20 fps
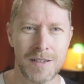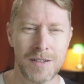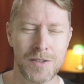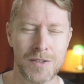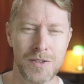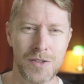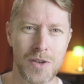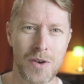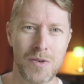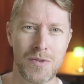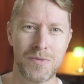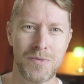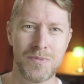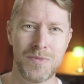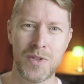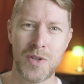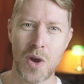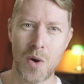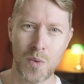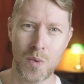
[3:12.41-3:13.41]
So
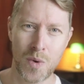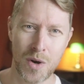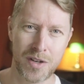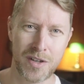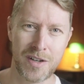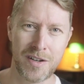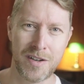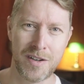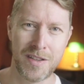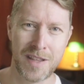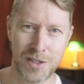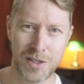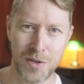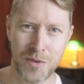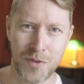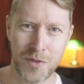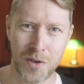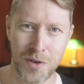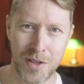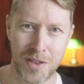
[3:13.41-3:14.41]
no wonder that you
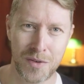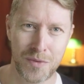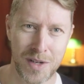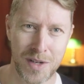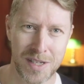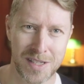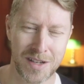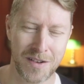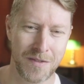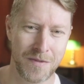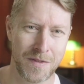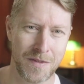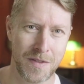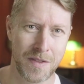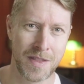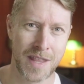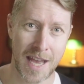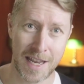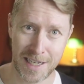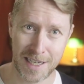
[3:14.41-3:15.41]
avoid the risk of
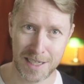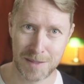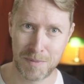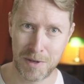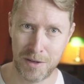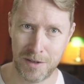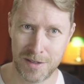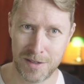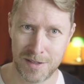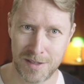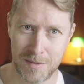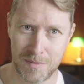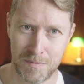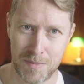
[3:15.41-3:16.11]
that experience.